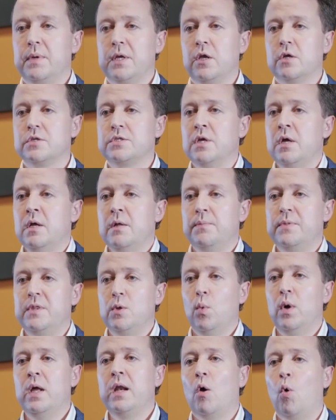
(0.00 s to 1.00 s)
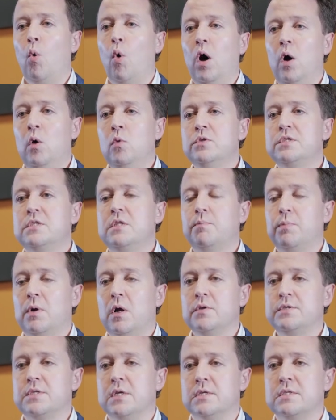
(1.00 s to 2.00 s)
because the one who owns the
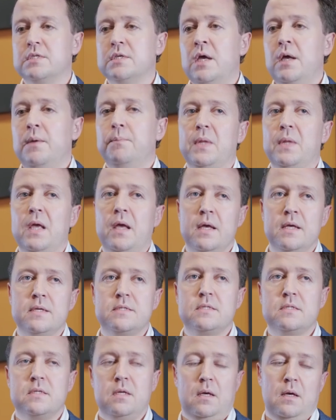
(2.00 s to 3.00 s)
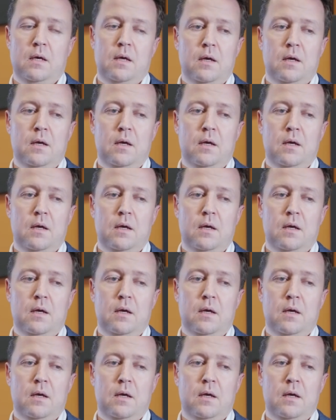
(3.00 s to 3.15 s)
process is